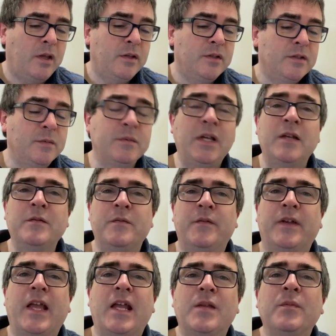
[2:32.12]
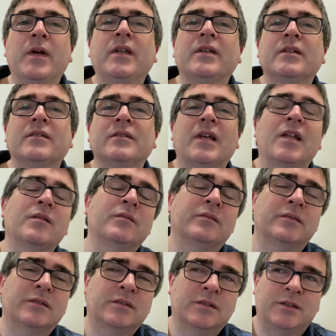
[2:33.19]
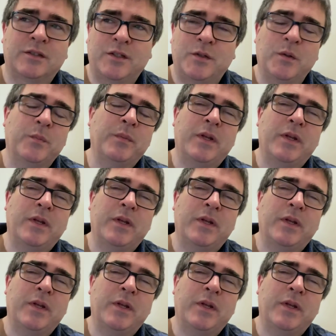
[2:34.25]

Sometimes we forget about that short